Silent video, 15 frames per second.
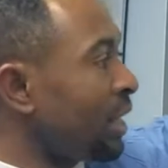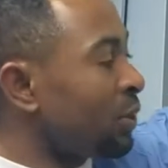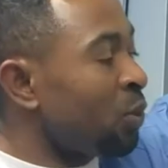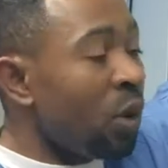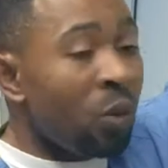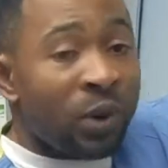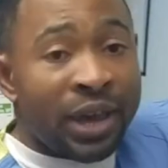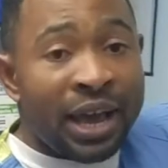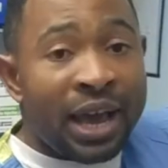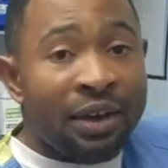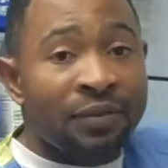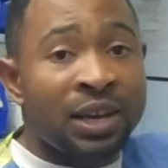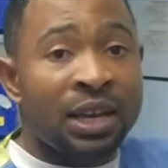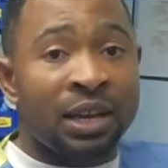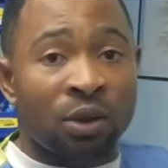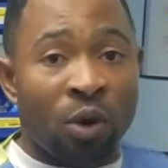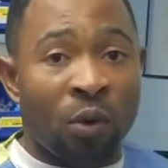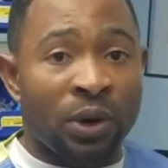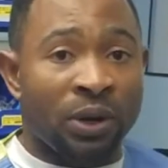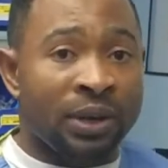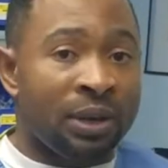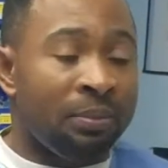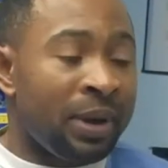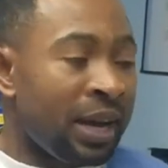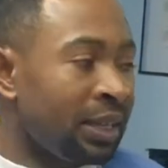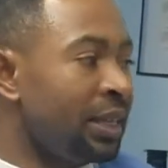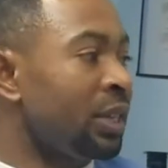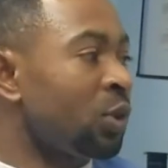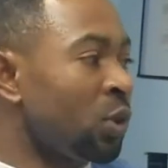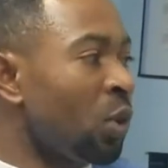as what we have going on the back
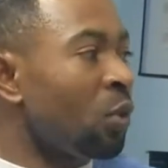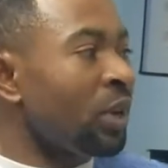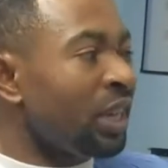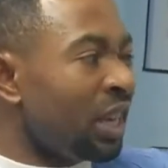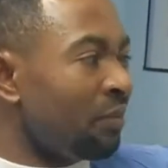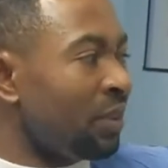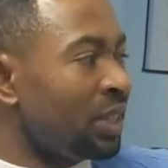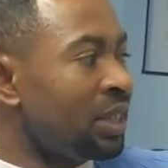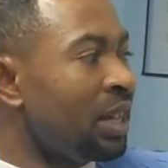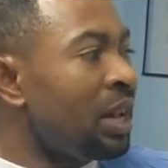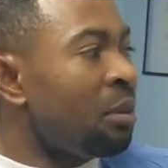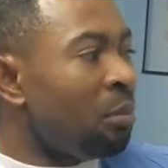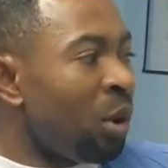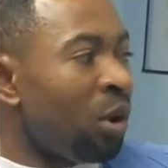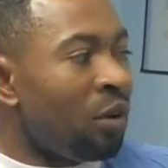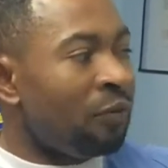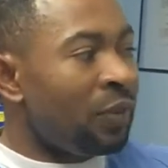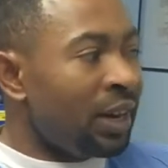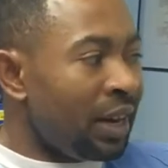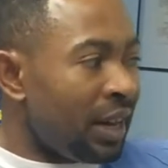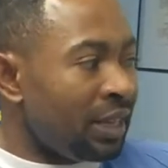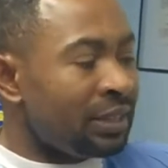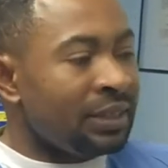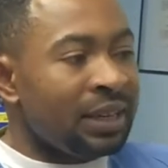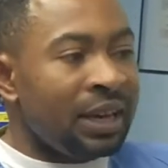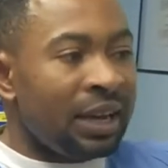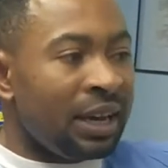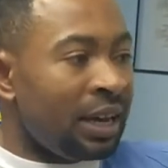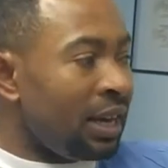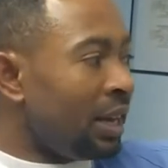there. So we give it more of a less
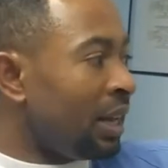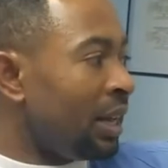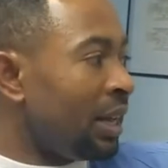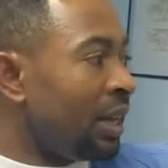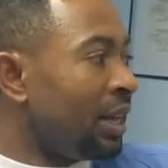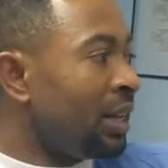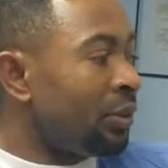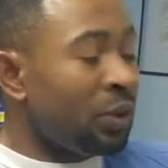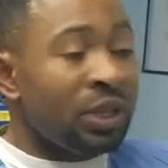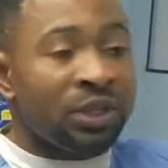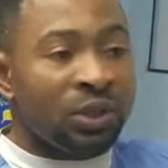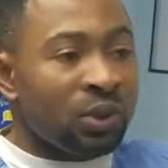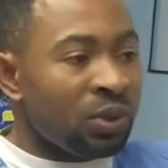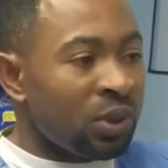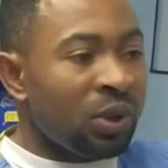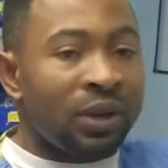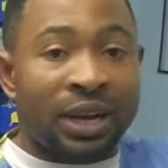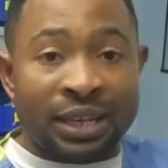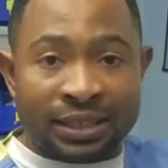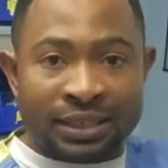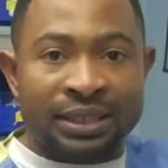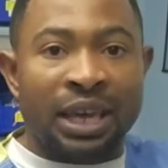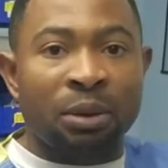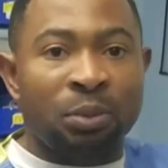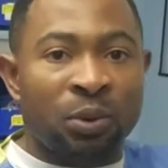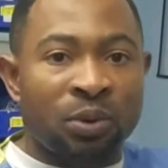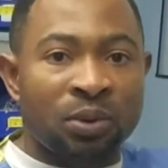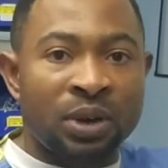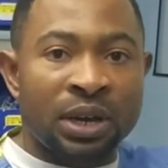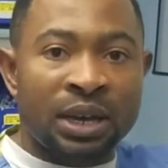reduced or less
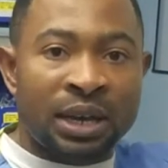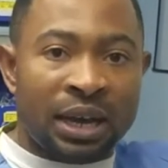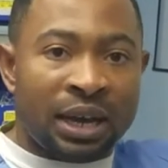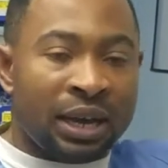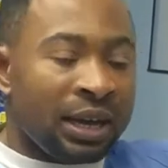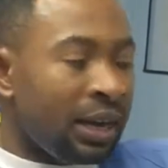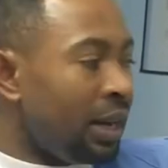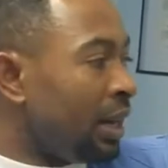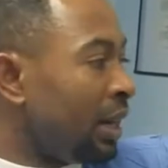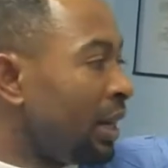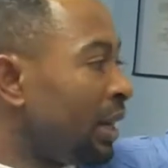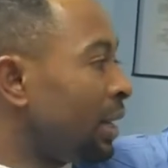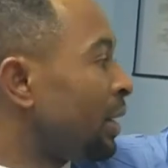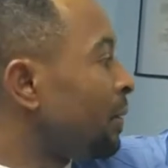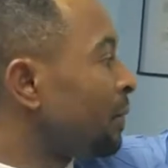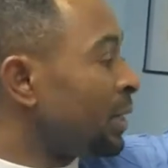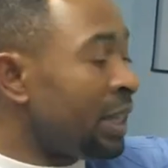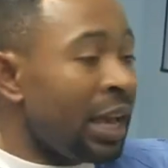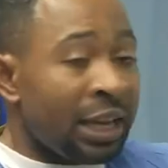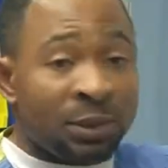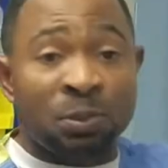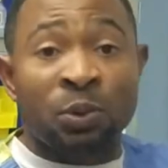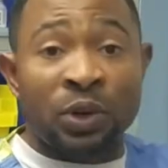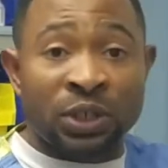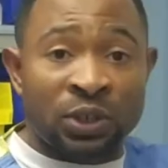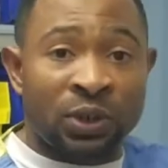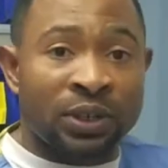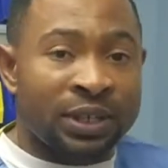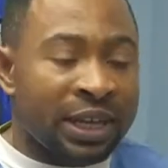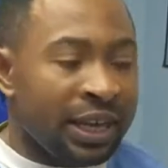stable
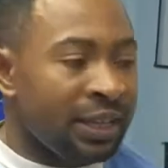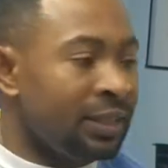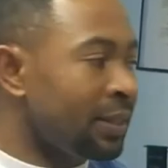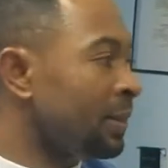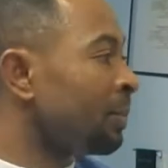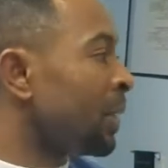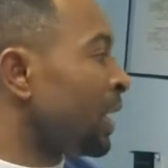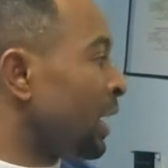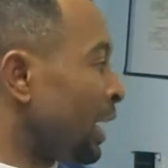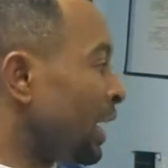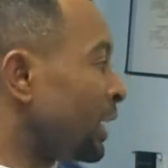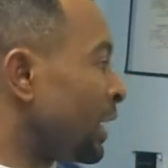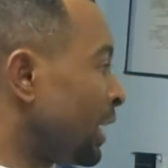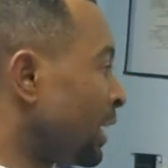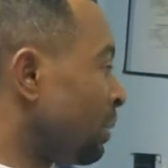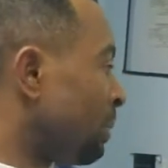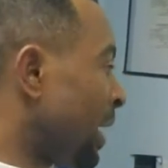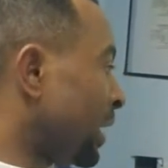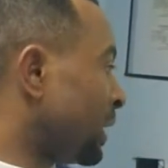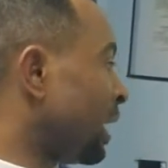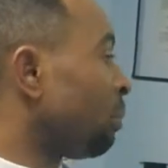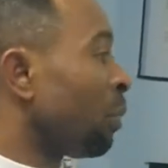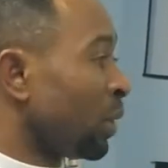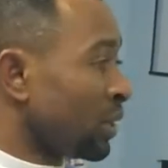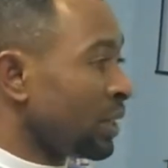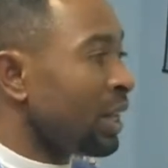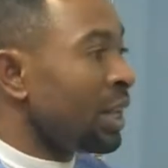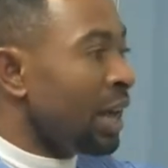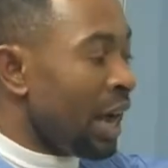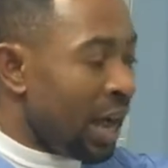expiration date in the back there. But
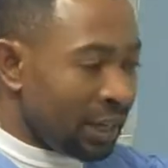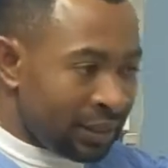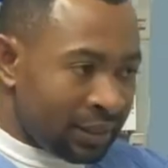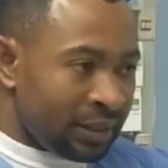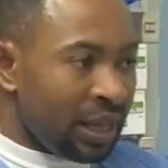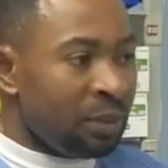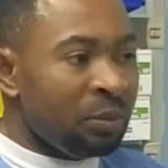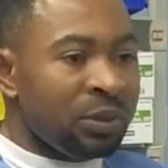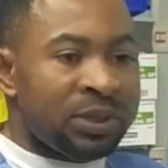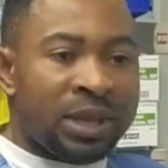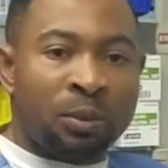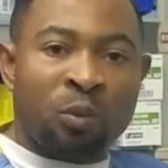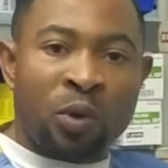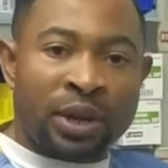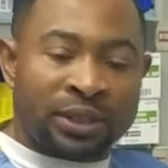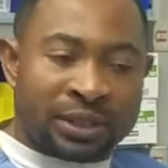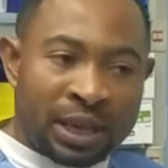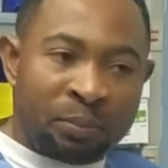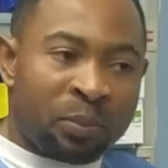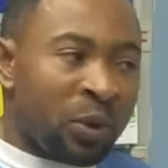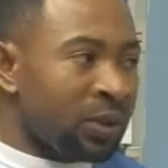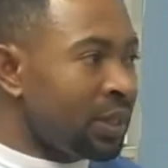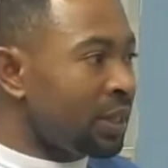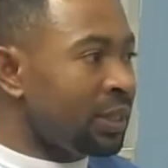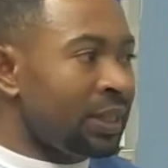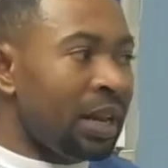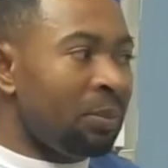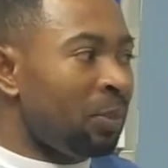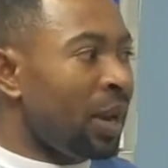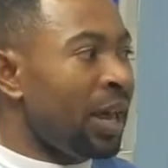same way, same process
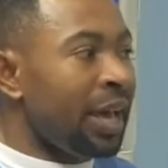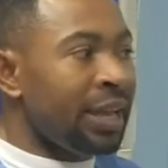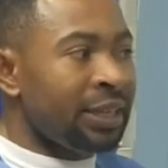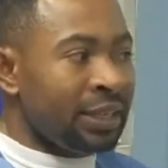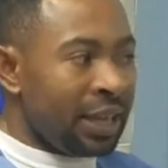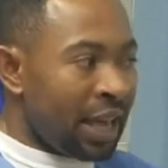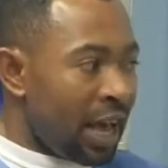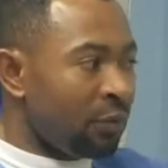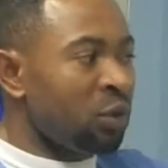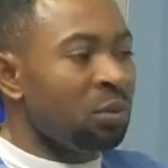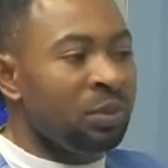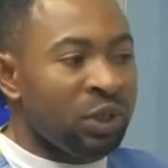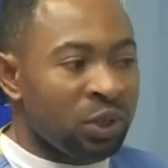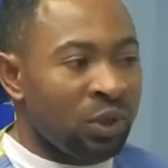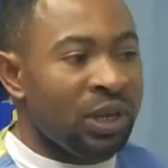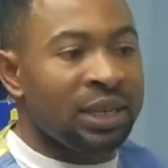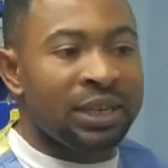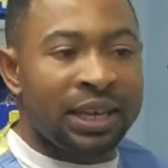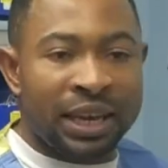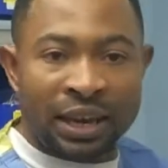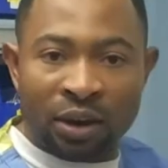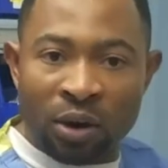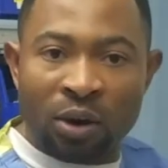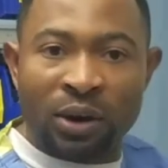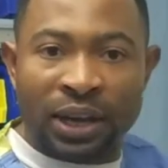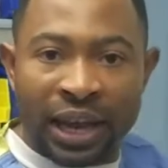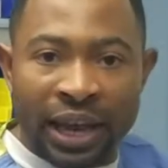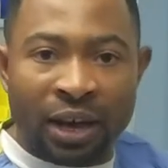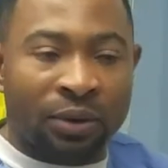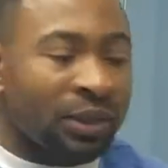still apply. They have to be sure that they're all
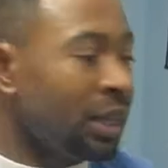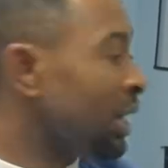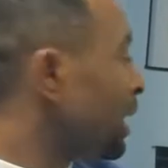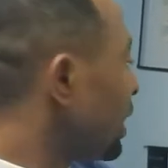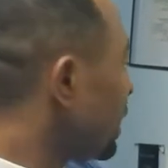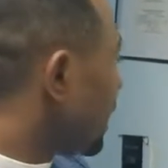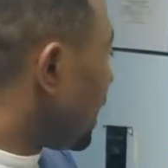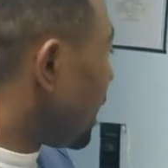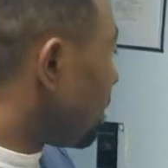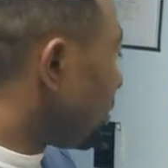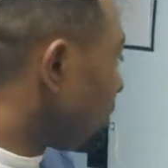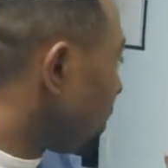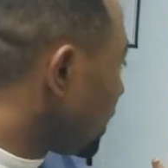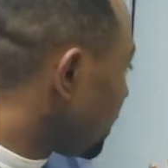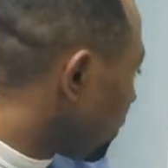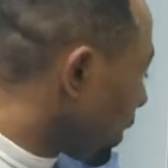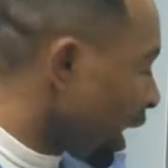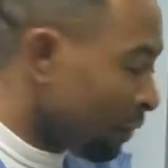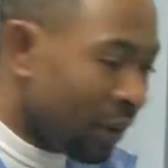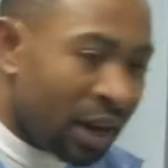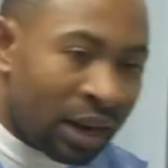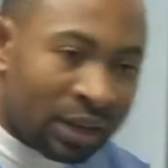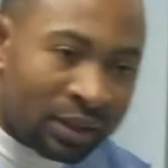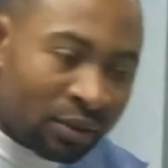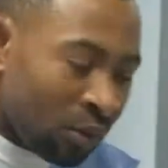gowned. We have a